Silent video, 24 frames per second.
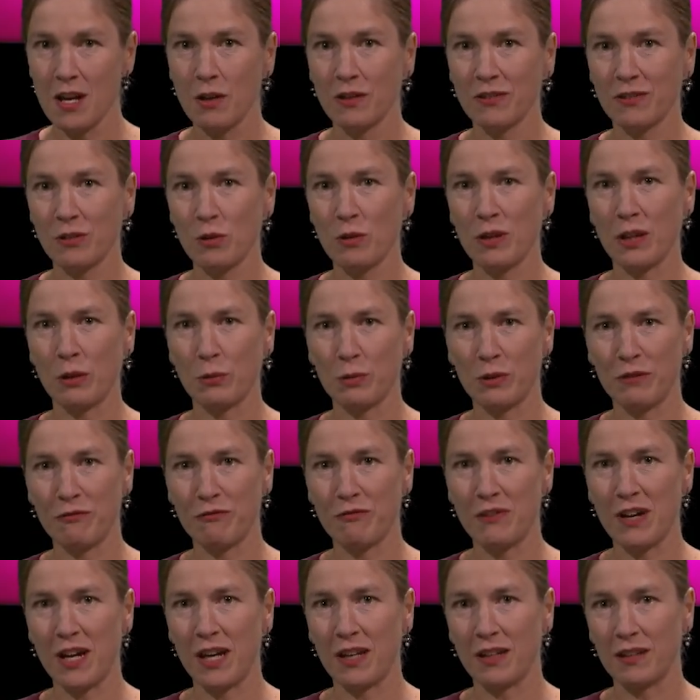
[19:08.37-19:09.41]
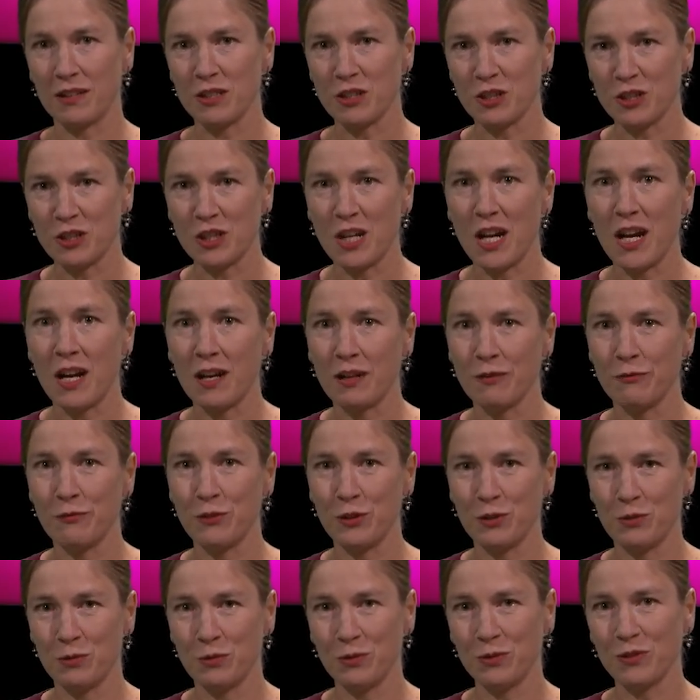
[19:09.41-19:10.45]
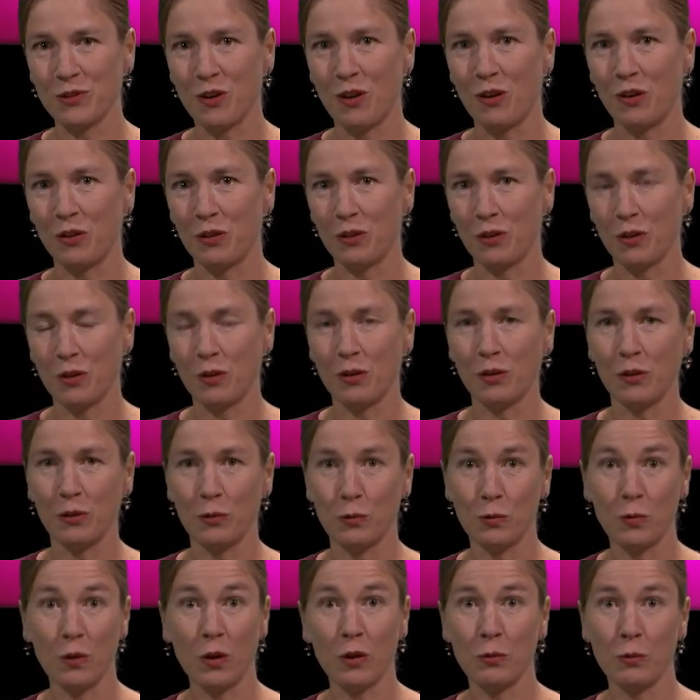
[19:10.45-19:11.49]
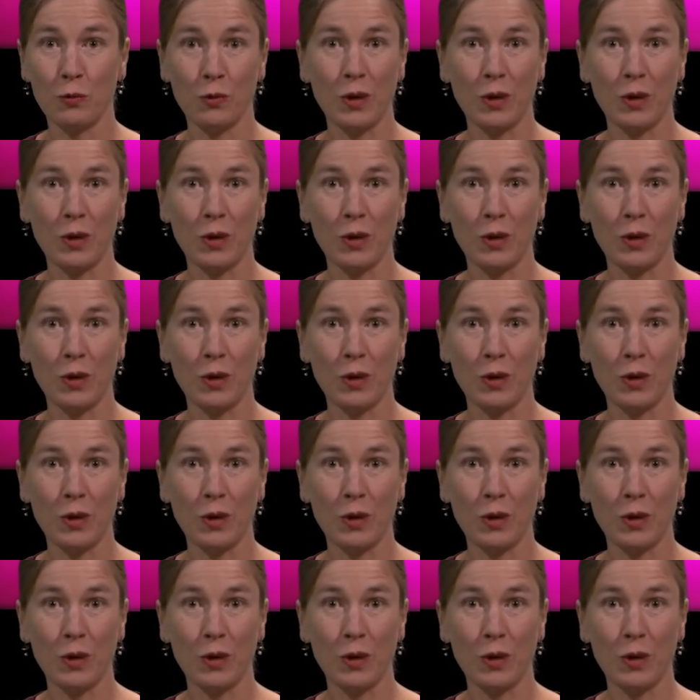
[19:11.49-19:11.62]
so that we find shared views on what,